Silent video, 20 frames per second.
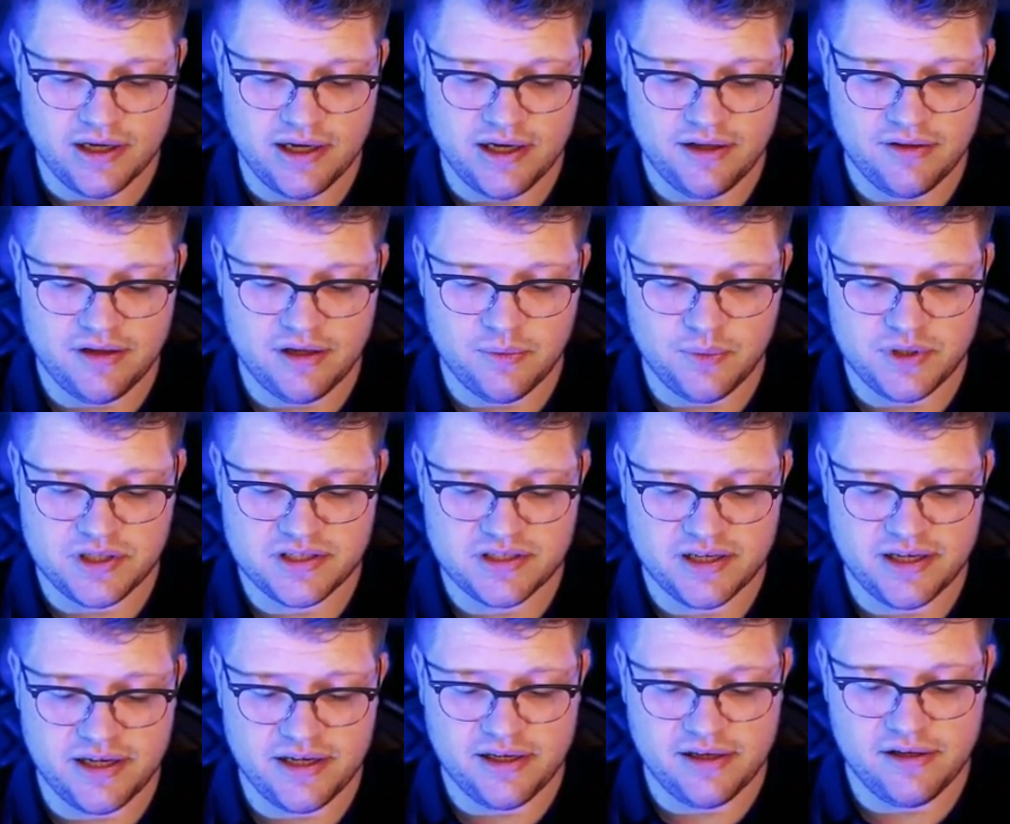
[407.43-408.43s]
And then we
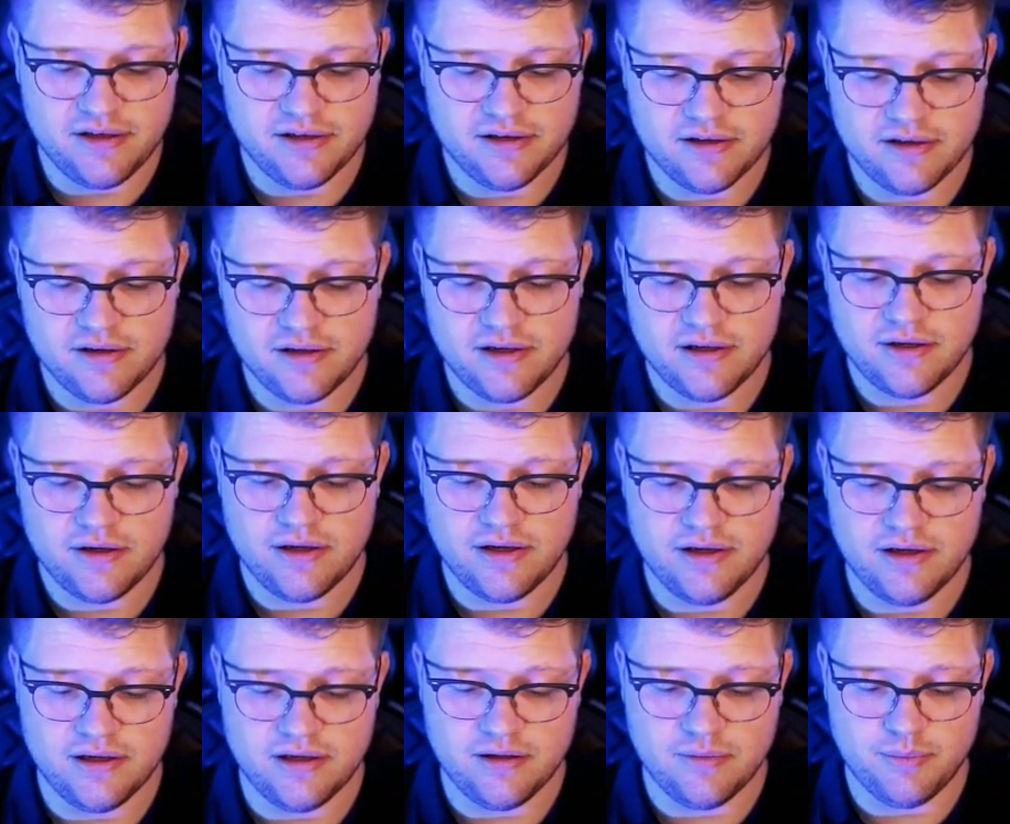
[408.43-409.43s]
say here
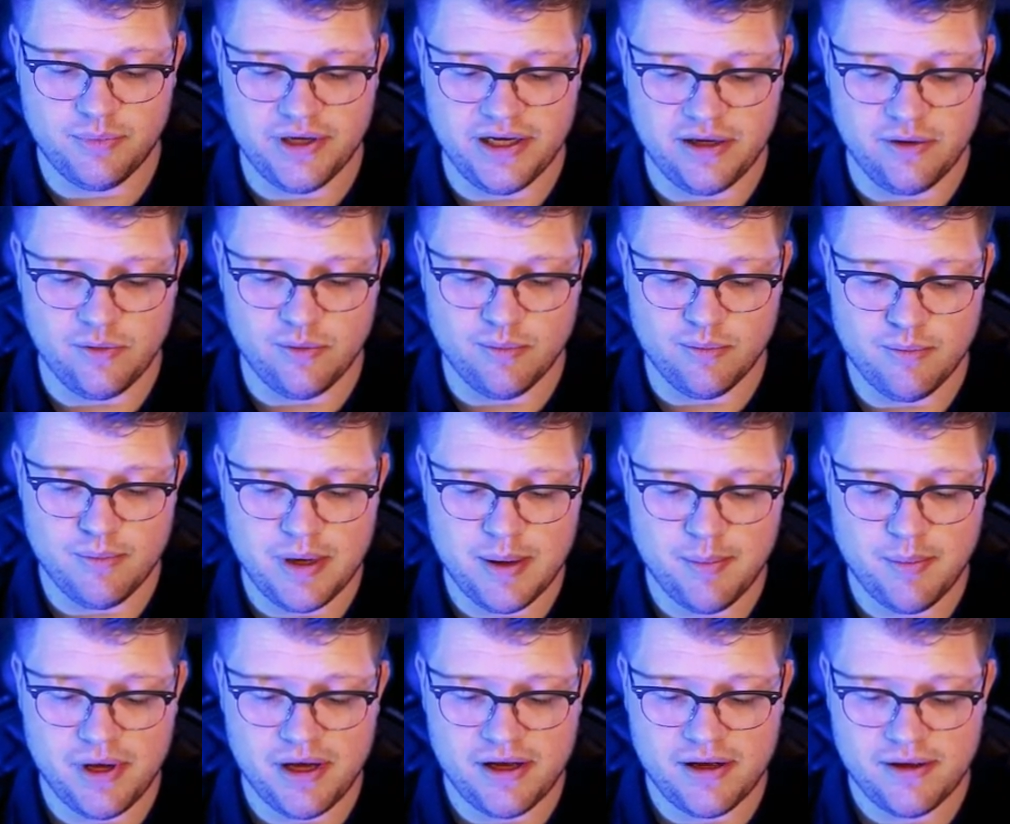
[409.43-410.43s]
by
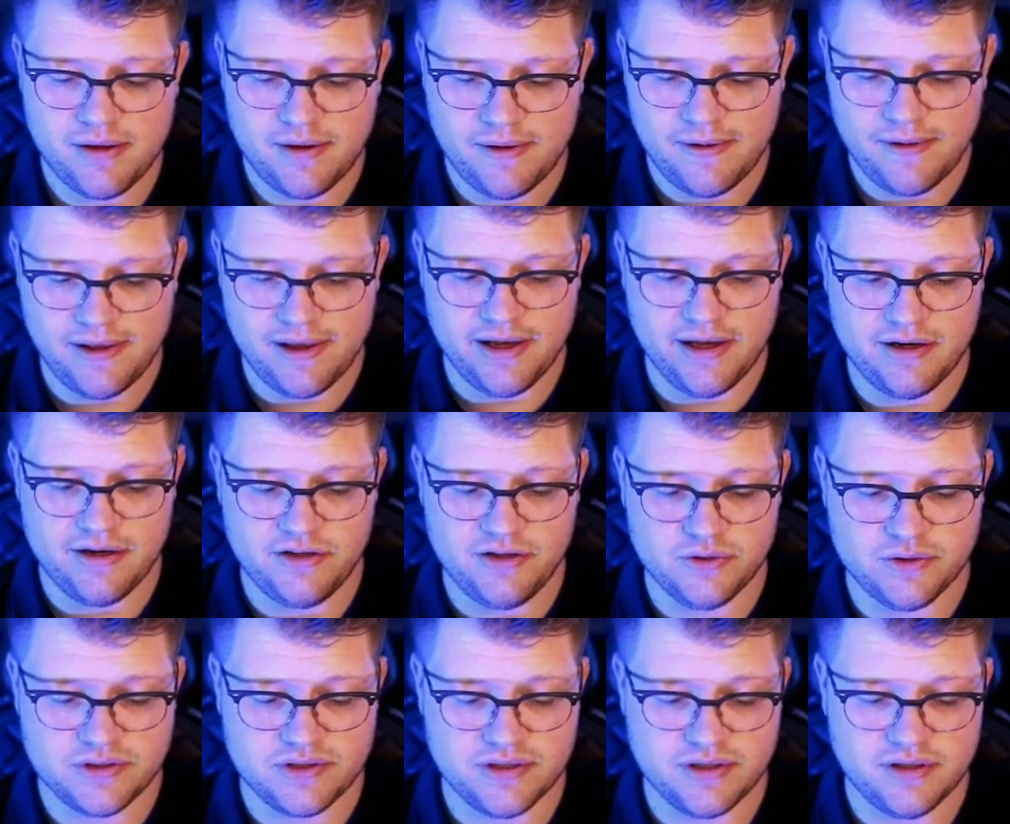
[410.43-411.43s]
member and
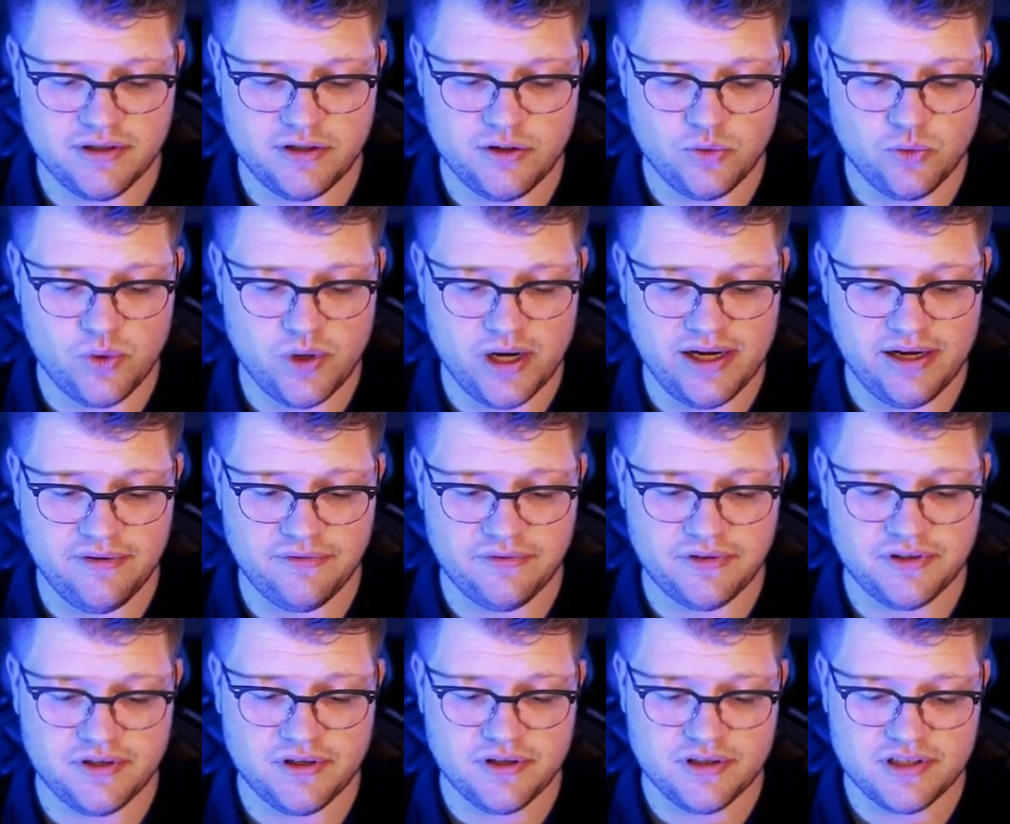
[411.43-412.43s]
use a
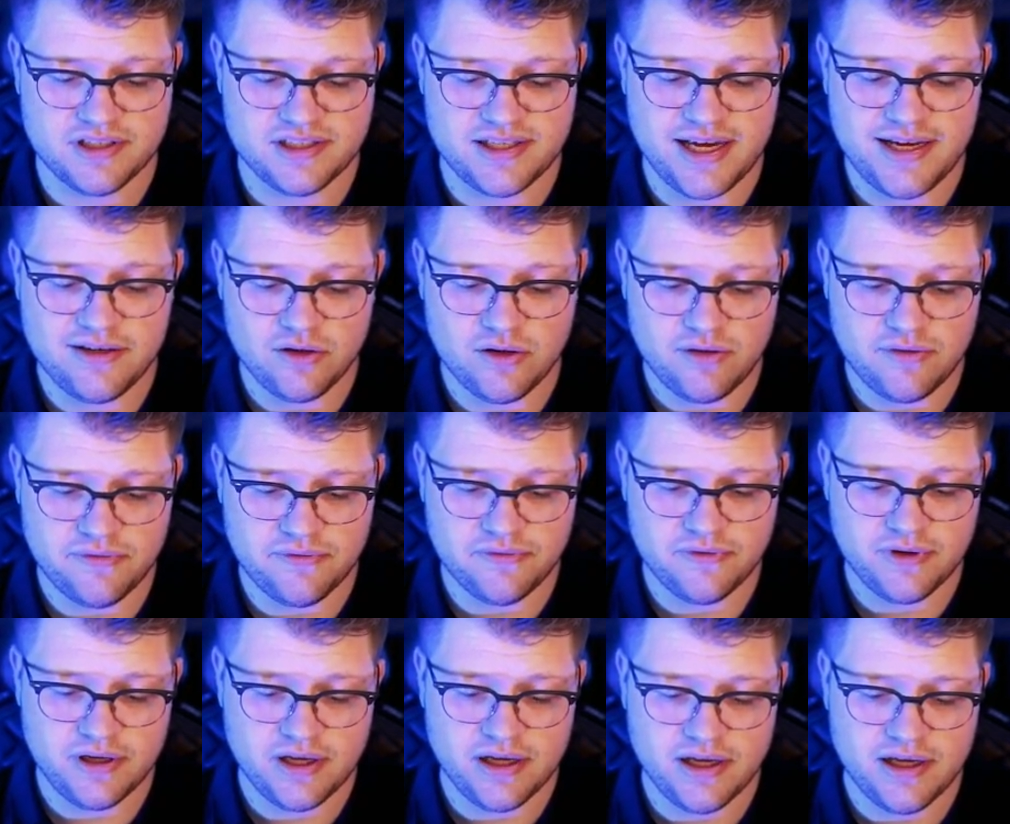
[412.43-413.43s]
derived state
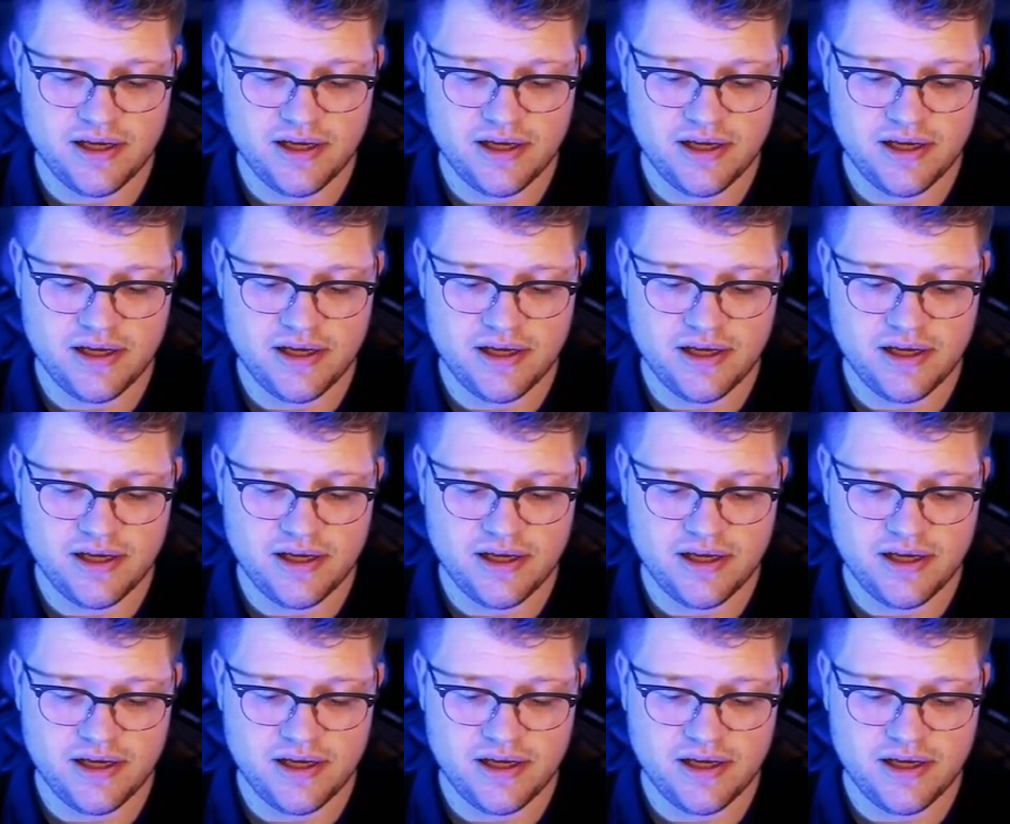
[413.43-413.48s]
of.